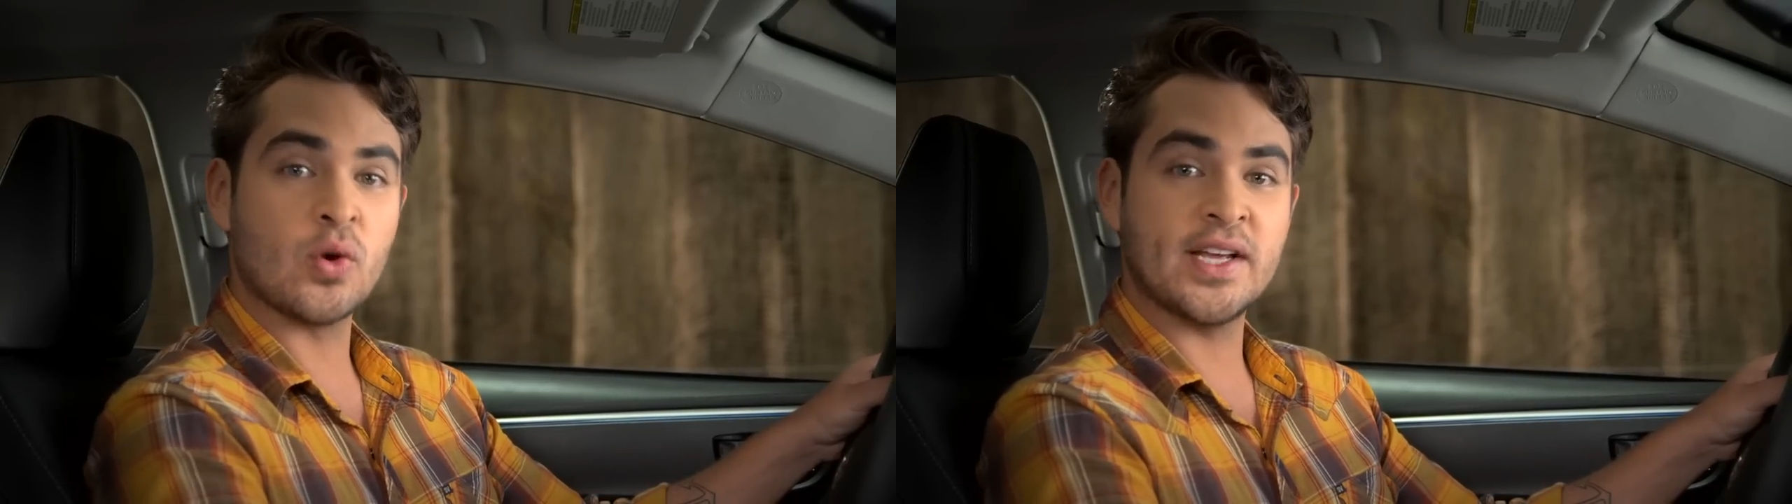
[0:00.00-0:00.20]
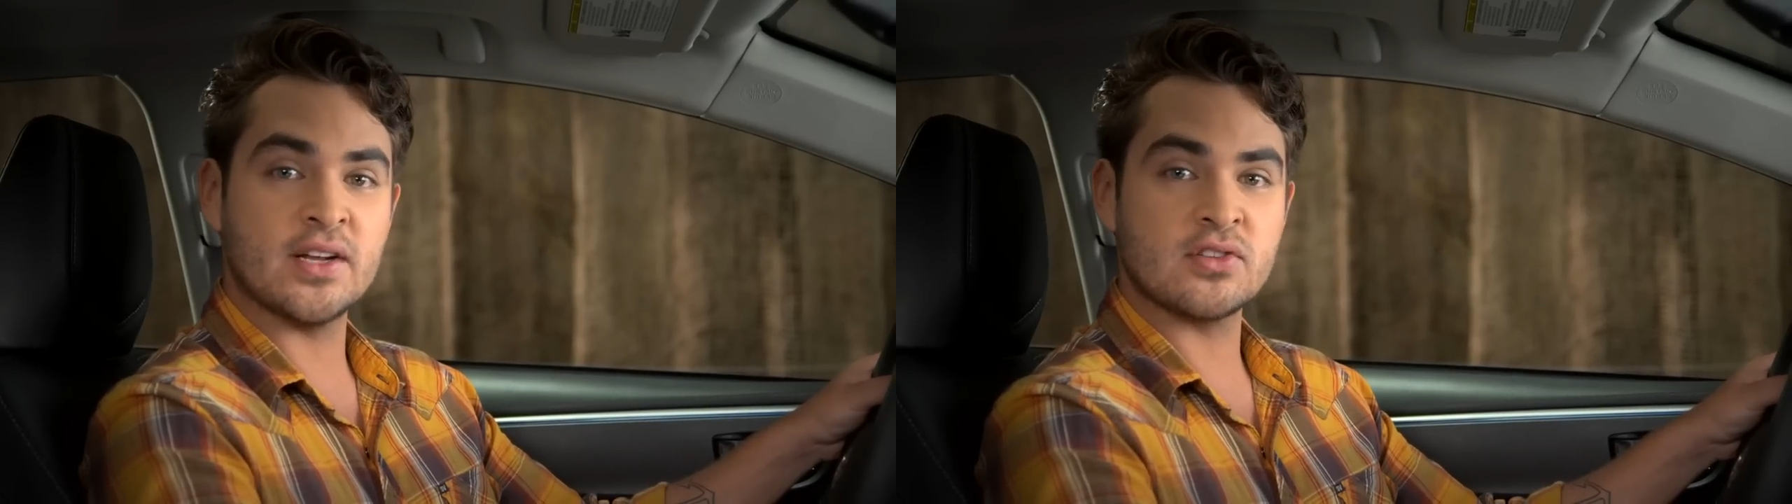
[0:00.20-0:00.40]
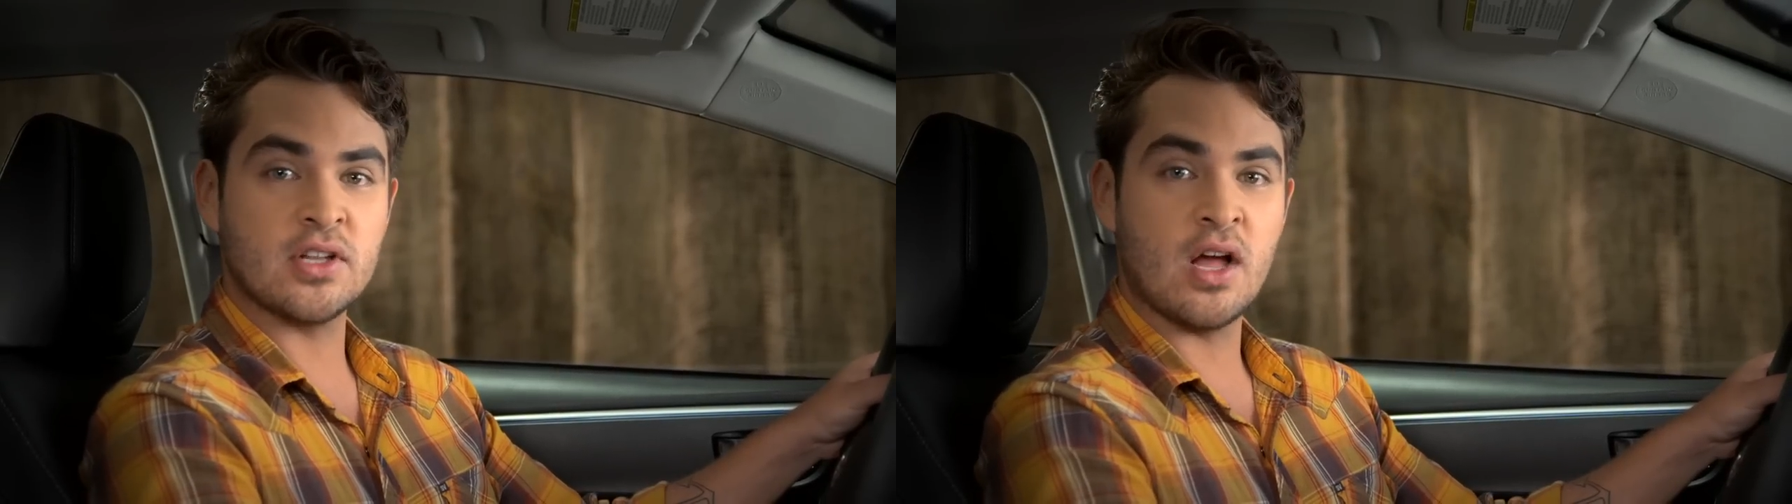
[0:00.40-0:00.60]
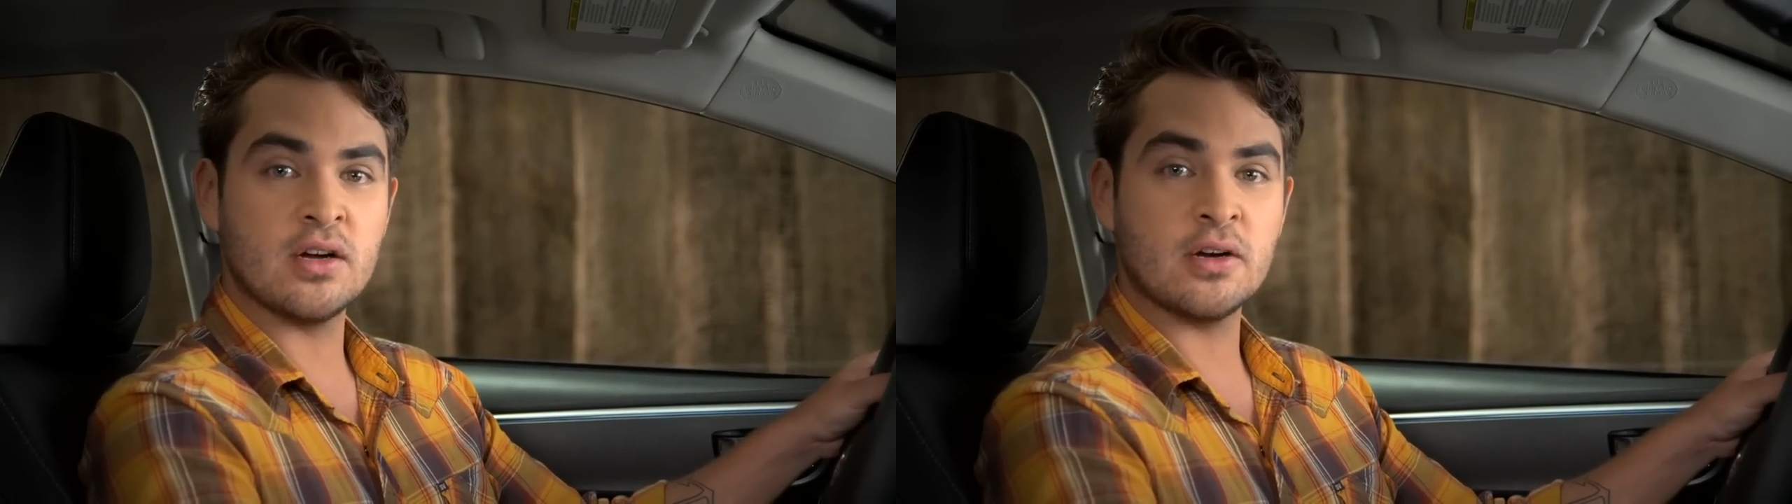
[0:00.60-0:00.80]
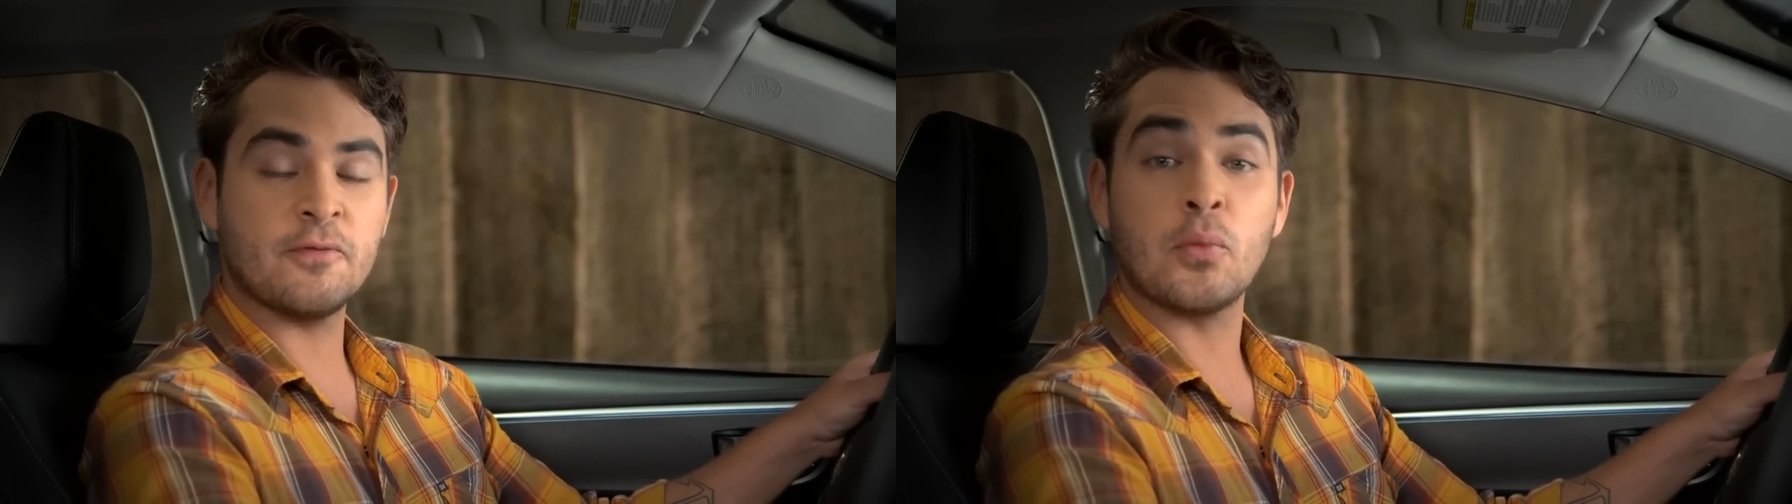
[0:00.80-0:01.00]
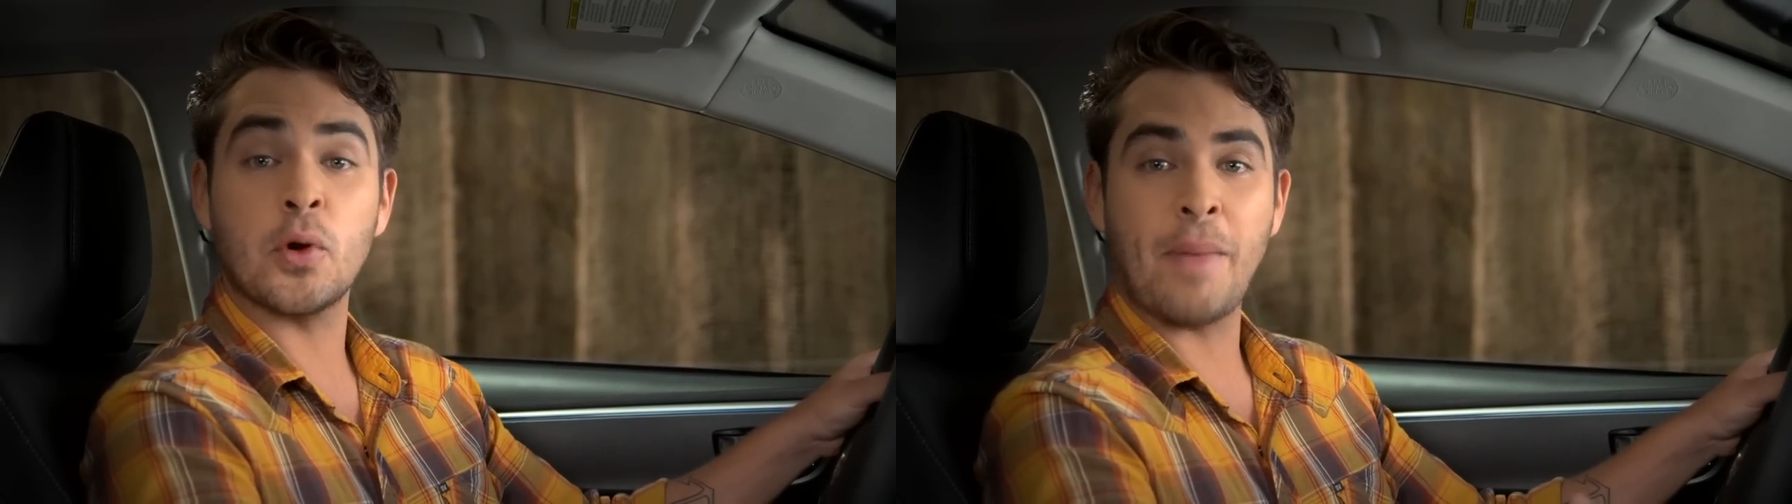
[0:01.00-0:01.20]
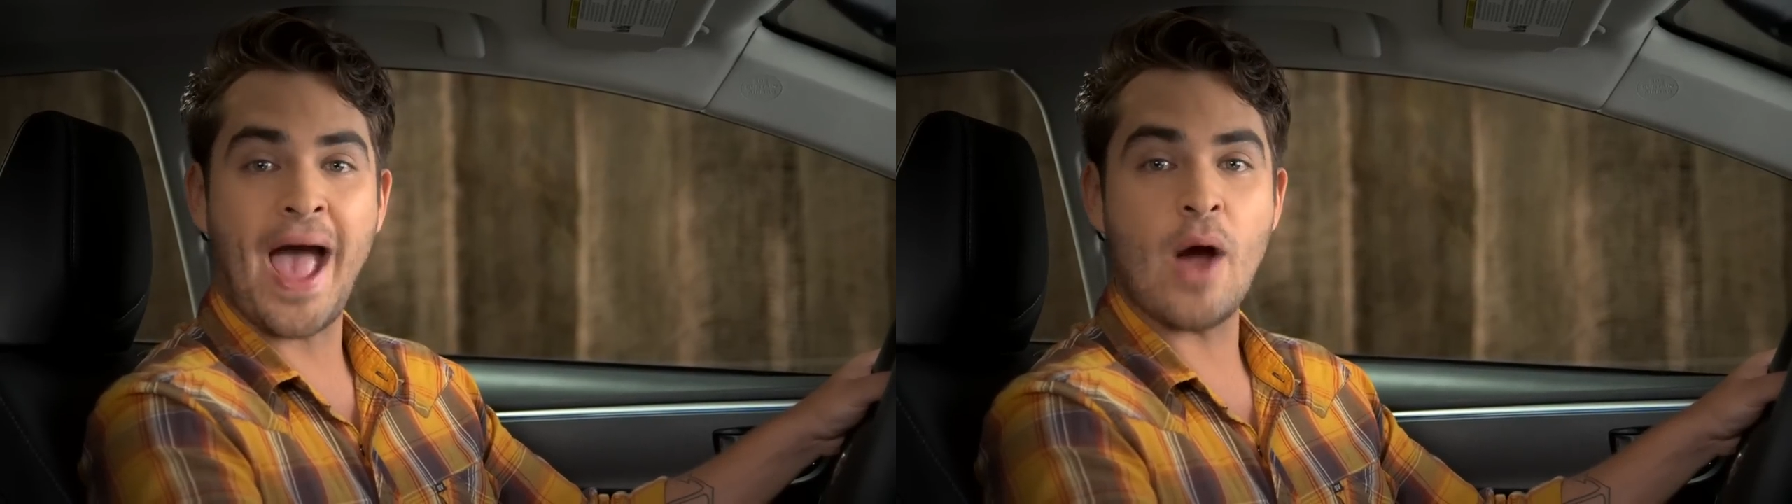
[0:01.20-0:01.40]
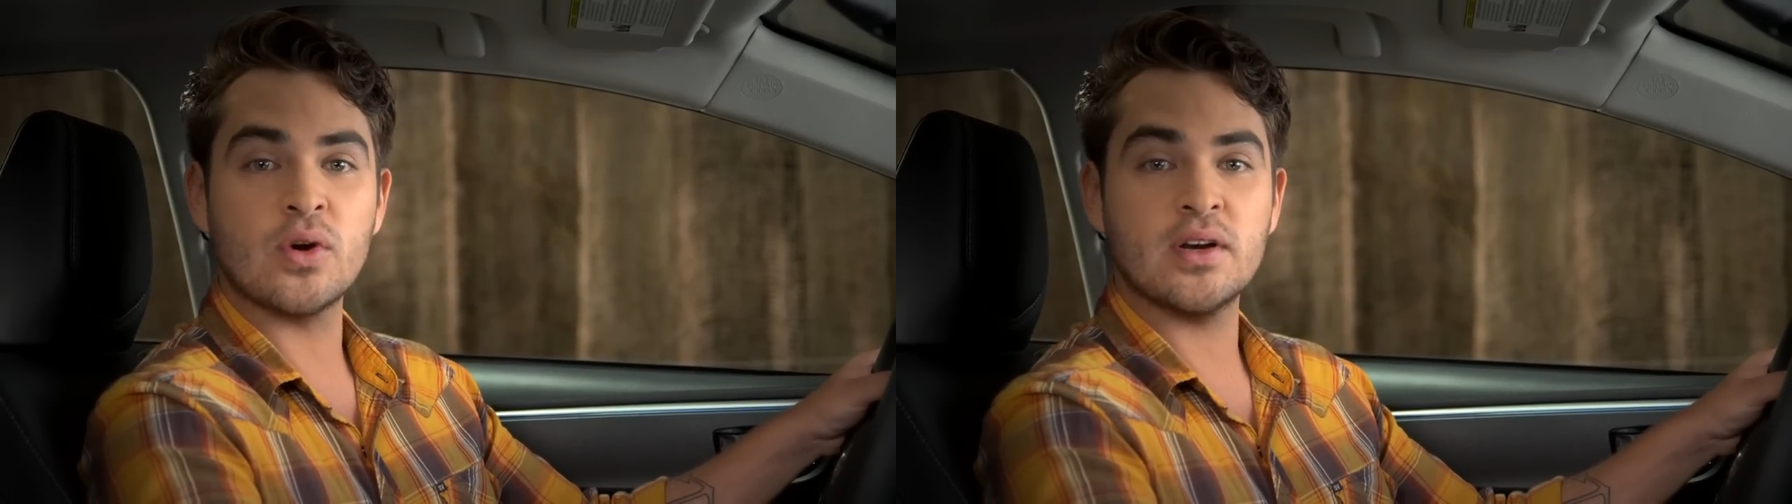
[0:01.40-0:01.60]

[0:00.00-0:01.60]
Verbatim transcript: gears longer for more power